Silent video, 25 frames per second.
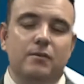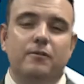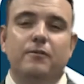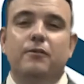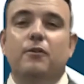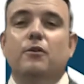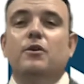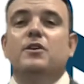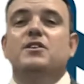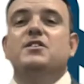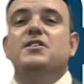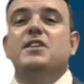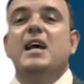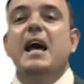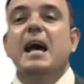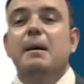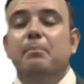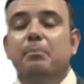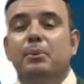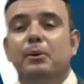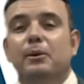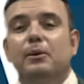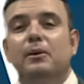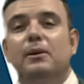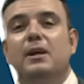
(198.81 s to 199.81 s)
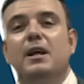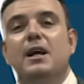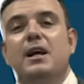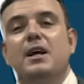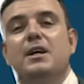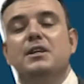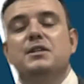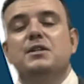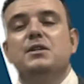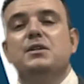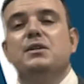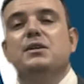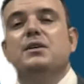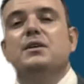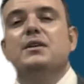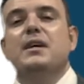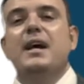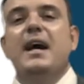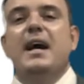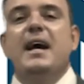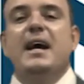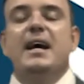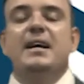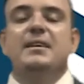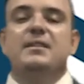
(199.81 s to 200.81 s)
For example, you can
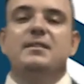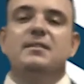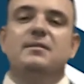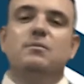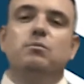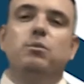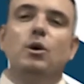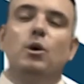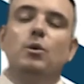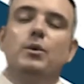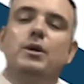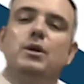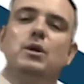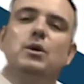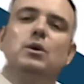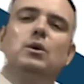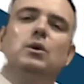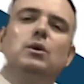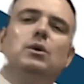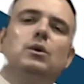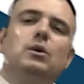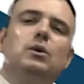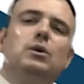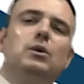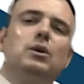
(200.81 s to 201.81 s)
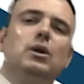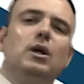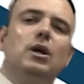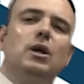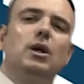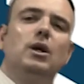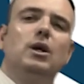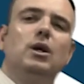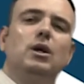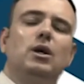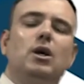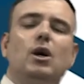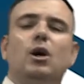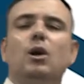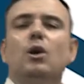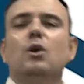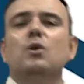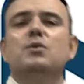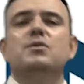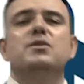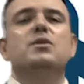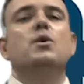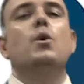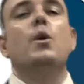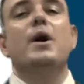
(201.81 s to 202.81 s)
ask what we call uh,
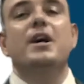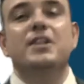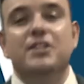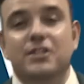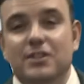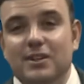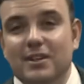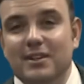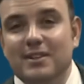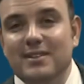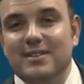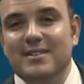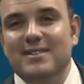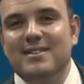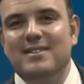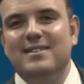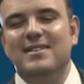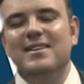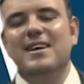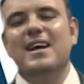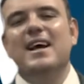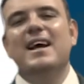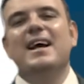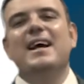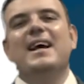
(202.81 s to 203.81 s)
questions.